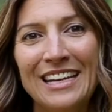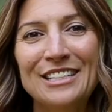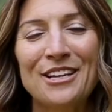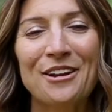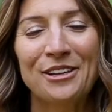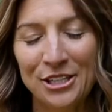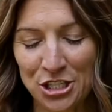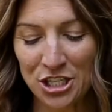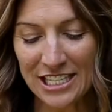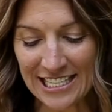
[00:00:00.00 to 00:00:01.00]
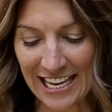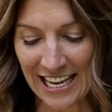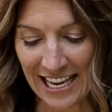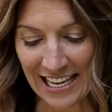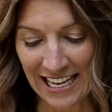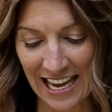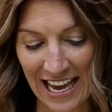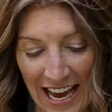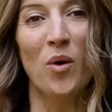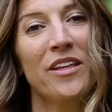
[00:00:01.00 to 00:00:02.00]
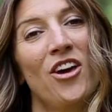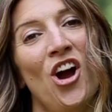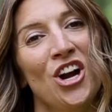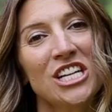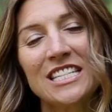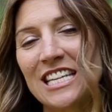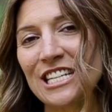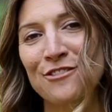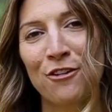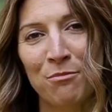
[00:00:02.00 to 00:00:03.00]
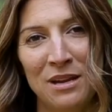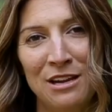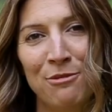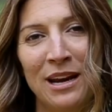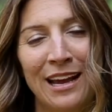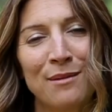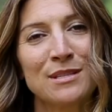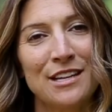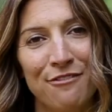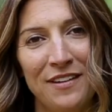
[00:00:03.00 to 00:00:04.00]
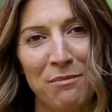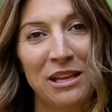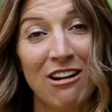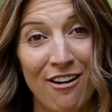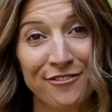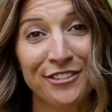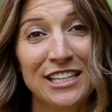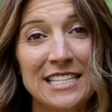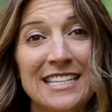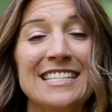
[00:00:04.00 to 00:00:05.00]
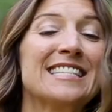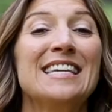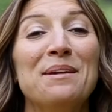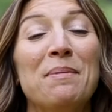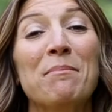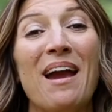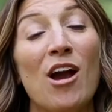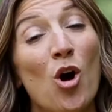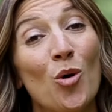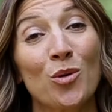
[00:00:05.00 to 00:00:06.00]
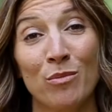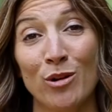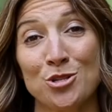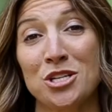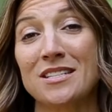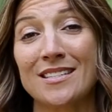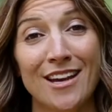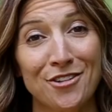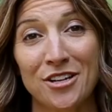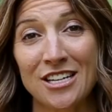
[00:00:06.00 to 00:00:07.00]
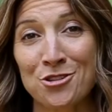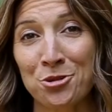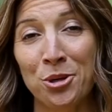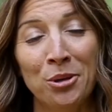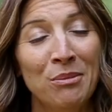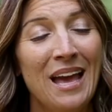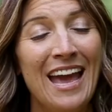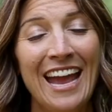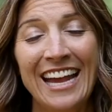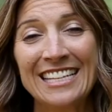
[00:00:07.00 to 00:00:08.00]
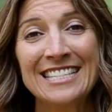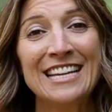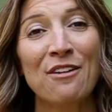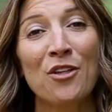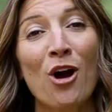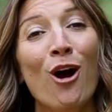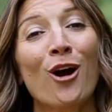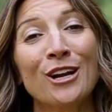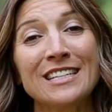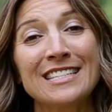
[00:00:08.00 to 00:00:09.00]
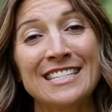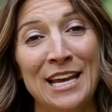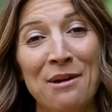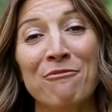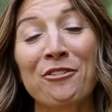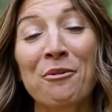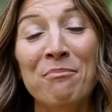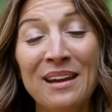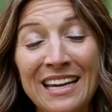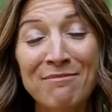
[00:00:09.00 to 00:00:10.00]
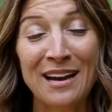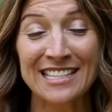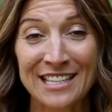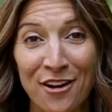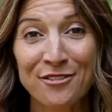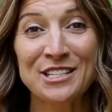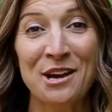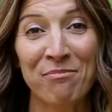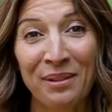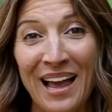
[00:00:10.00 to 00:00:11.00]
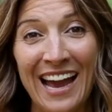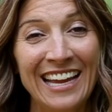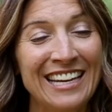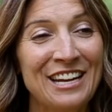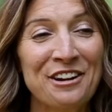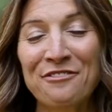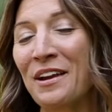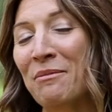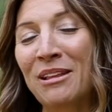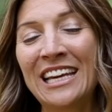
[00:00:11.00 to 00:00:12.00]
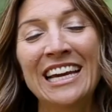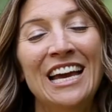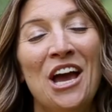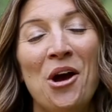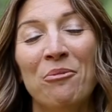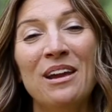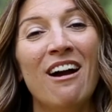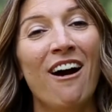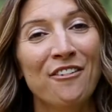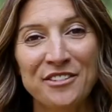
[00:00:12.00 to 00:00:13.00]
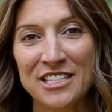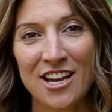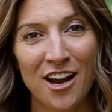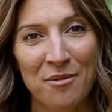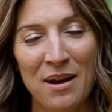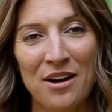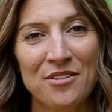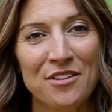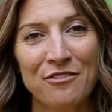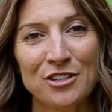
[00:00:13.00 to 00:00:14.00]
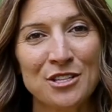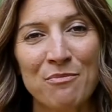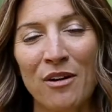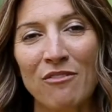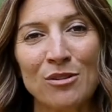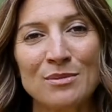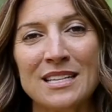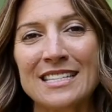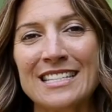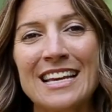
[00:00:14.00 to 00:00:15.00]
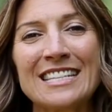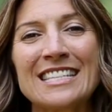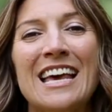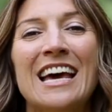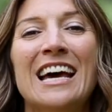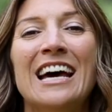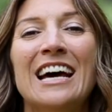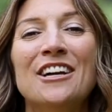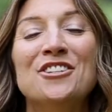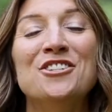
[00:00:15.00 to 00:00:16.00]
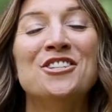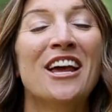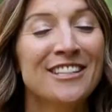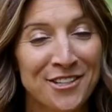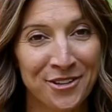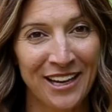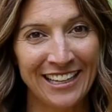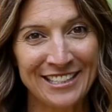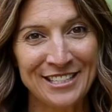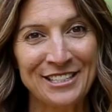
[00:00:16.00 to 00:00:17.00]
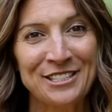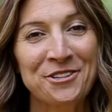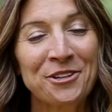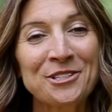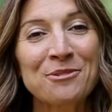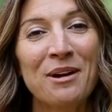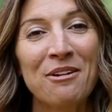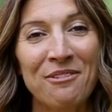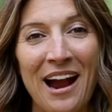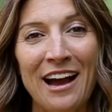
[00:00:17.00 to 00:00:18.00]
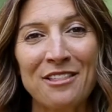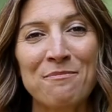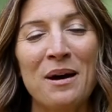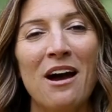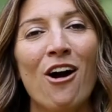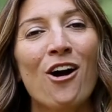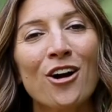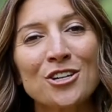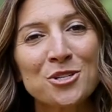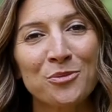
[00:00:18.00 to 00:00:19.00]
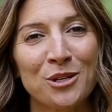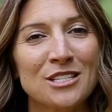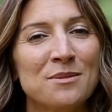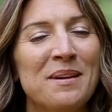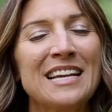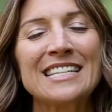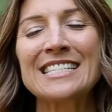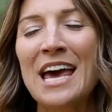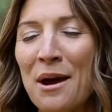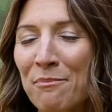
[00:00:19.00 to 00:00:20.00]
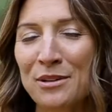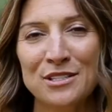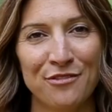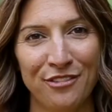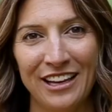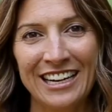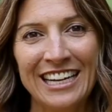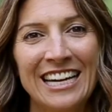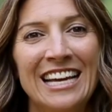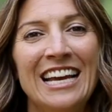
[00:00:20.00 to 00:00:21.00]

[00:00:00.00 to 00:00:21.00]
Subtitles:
So I'd encourage you to dig in. One of the hardest things for me when it comes to family conflict is keeping my own emotions under control. Hands down, the hardest tip for me, myself, to apply. And in our family, we often talk about the verse in Proverbs that says, "A gentle answer turns away wrath, but harsh words make tempers flare."